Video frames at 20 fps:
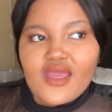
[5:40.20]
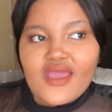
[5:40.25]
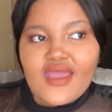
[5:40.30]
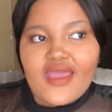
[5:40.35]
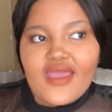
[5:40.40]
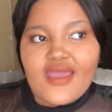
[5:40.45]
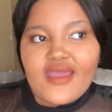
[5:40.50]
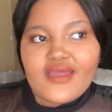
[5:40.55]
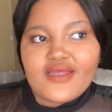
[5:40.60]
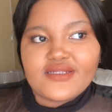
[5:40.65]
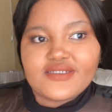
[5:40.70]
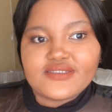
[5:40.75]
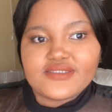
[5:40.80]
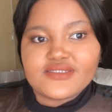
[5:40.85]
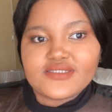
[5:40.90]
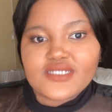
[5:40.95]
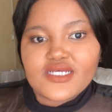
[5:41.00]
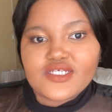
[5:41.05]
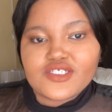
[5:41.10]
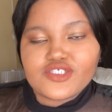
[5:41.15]
And
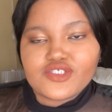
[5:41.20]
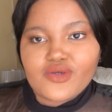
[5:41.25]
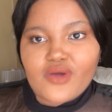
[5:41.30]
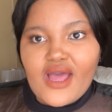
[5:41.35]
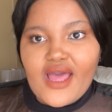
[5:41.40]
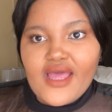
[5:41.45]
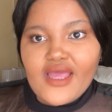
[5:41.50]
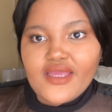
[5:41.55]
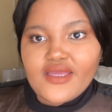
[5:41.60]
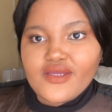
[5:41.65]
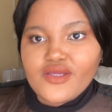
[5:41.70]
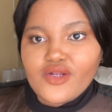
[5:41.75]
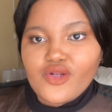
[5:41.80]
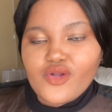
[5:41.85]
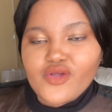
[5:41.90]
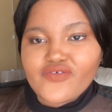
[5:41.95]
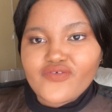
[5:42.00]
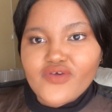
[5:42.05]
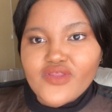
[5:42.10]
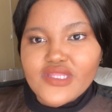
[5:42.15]
so I
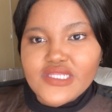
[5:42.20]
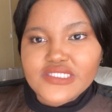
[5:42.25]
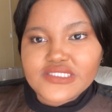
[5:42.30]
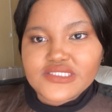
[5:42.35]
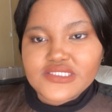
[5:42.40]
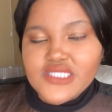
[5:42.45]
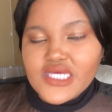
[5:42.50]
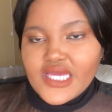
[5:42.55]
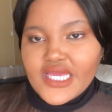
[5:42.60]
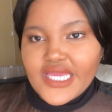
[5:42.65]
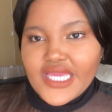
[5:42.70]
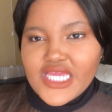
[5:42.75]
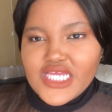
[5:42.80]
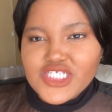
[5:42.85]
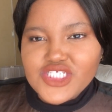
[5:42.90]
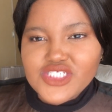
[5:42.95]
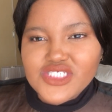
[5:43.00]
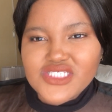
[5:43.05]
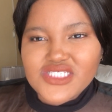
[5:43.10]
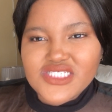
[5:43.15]
looked for this
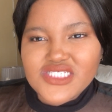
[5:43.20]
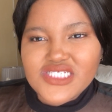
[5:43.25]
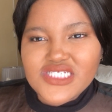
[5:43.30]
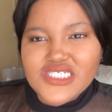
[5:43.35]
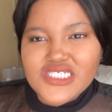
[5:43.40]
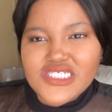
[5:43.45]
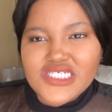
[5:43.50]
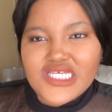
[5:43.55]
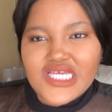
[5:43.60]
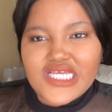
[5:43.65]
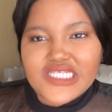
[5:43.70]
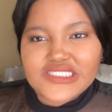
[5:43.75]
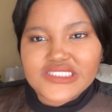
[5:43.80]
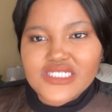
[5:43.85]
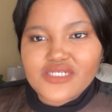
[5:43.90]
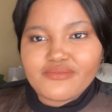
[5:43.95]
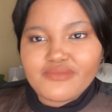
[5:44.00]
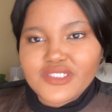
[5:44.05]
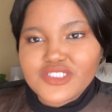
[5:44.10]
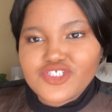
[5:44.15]
agency. It's
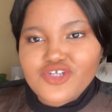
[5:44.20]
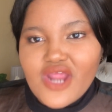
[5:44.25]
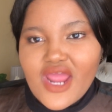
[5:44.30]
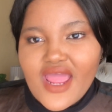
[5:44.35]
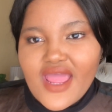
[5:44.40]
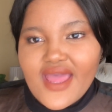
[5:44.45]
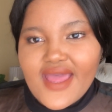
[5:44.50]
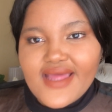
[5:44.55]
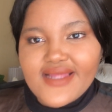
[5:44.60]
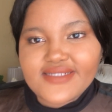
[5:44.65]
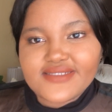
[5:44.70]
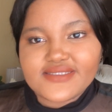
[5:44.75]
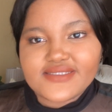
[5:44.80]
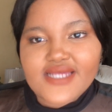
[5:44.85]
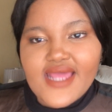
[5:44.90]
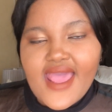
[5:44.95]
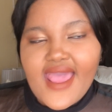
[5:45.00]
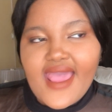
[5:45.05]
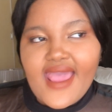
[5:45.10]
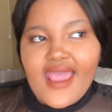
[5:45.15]
in Midrand,
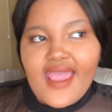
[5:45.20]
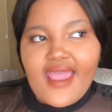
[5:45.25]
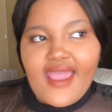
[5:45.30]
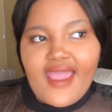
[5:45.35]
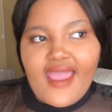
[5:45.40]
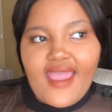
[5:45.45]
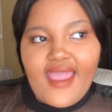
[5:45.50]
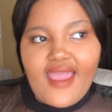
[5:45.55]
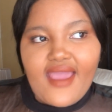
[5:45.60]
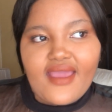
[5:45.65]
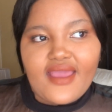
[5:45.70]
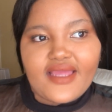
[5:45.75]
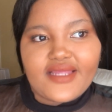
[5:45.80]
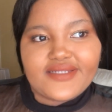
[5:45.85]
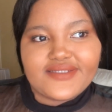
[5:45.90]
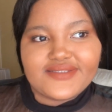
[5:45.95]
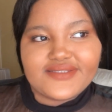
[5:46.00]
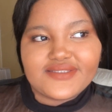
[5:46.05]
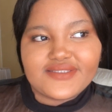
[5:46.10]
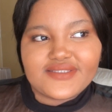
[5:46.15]

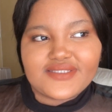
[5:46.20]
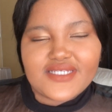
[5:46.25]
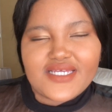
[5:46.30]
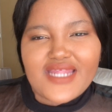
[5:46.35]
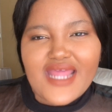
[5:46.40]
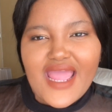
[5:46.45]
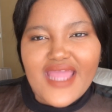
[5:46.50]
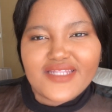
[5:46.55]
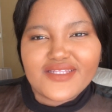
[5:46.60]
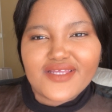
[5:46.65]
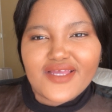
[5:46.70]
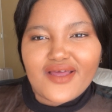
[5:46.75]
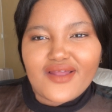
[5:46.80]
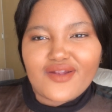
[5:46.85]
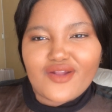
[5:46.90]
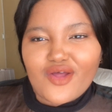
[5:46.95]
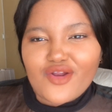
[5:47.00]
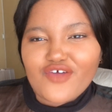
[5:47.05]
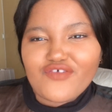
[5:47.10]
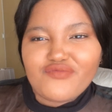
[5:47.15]
and it had a
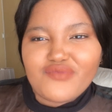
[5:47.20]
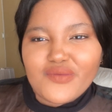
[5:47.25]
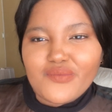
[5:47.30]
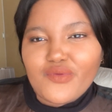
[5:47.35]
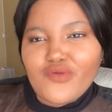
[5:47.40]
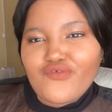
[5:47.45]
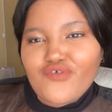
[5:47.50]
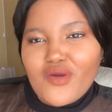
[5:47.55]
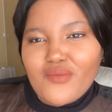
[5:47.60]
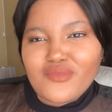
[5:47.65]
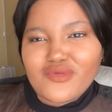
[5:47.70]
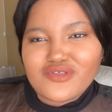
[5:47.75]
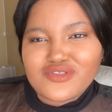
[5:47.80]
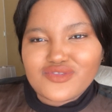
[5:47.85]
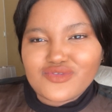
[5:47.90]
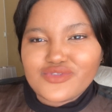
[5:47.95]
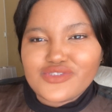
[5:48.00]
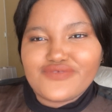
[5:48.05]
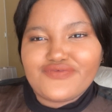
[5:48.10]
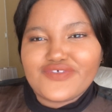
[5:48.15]
lot of people from
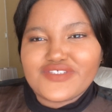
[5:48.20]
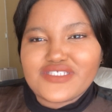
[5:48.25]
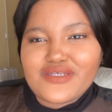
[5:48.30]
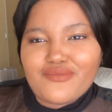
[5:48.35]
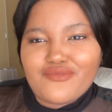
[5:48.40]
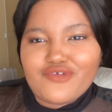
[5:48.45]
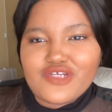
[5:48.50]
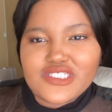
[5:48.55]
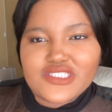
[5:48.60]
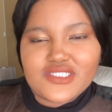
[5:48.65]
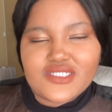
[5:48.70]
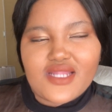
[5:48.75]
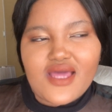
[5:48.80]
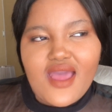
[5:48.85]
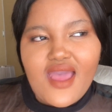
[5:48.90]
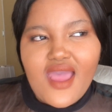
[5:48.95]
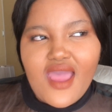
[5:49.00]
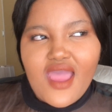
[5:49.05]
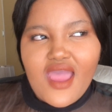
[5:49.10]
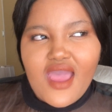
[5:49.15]
Lesotho for some reason.
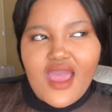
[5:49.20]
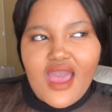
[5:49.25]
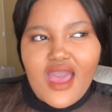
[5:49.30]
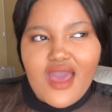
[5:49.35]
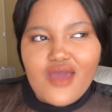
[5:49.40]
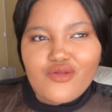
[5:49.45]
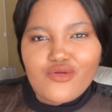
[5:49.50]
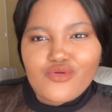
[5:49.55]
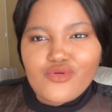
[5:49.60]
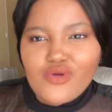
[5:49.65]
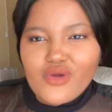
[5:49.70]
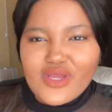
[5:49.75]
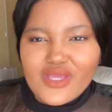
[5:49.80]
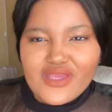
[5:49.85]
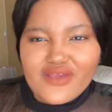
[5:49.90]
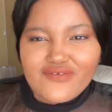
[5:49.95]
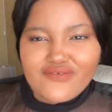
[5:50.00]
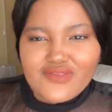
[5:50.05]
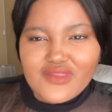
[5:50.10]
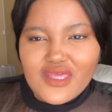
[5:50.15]
I don't know
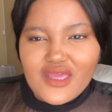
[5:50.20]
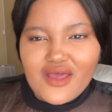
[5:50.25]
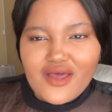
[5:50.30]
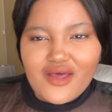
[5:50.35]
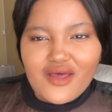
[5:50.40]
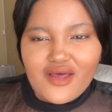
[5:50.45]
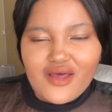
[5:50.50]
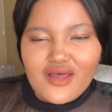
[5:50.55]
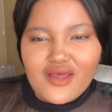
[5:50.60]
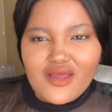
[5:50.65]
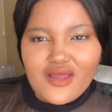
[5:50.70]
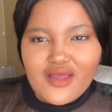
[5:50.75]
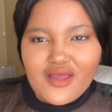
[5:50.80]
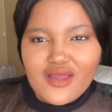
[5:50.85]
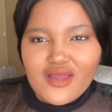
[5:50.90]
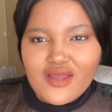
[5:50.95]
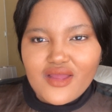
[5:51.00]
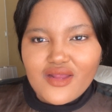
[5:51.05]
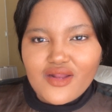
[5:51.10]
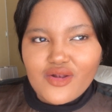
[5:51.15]
if they are
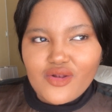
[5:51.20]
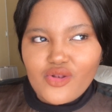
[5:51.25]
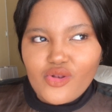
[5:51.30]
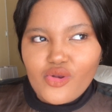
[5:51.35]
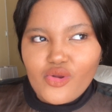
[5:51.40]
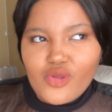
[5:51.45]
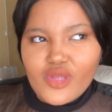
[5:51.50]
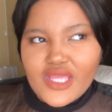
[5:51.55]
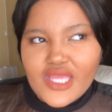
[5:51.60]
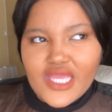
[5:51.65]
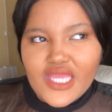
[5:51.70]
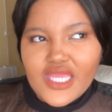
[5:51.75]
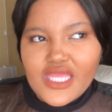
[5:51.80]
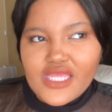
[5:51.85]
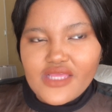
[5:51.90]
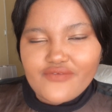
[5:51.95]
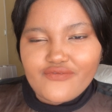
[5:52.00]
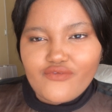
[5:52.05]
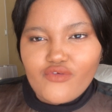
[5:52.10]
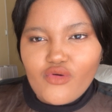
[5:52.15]

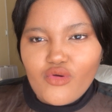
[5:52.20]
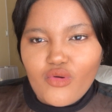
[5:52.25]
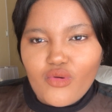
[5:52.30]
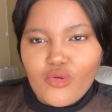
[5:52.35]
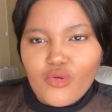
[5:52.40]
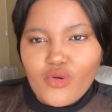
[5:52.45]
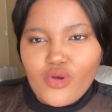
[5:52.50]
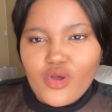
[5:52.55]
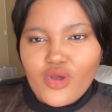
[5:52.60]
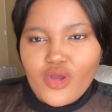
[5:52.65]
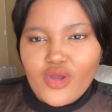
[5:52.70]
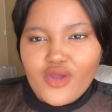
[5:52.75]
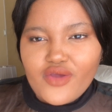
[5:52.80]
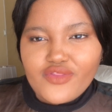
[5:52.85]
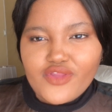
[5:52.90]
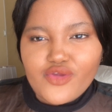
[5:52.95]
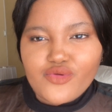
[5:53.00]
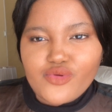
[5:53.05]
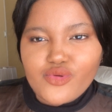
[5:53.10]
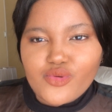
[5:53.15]
looking for,
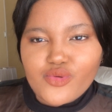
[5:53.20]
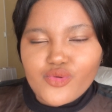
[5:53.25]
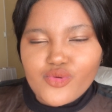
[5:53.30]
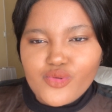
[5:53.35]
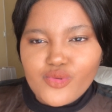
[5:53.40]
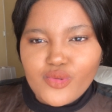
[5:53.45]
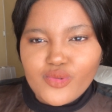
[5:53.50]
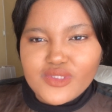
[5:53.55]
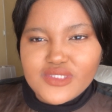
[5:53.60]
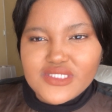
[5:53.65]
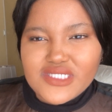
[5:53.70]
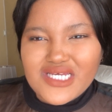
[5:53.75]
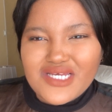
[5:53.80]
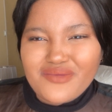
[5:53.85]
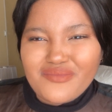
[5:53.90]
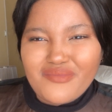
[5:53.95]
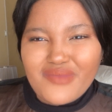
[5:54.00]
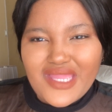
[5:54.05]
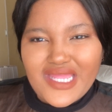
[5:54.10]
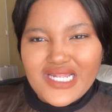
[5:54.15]
they recruit
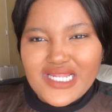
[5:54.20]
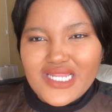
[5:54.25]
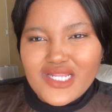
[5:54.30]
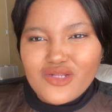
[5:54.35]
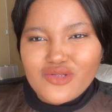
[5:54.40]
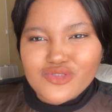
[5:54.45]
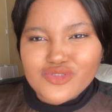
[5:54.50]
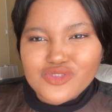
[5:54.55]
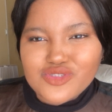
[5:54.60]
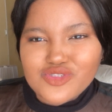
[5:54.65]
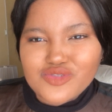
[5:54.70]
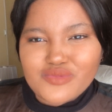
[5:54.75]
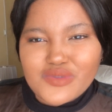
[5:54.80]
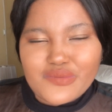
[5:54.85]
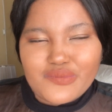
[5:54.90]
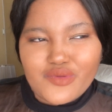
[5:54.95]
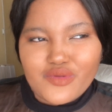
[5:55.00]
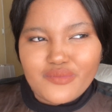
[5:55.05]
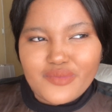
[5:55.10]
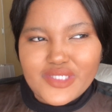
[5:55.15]
mainly Lesotho
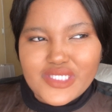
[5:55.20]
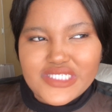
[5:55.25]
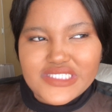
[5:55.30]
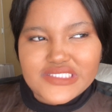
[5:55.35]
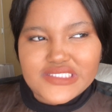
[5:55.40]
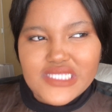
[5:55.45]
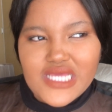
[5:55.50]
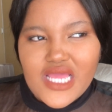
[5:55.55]
people, because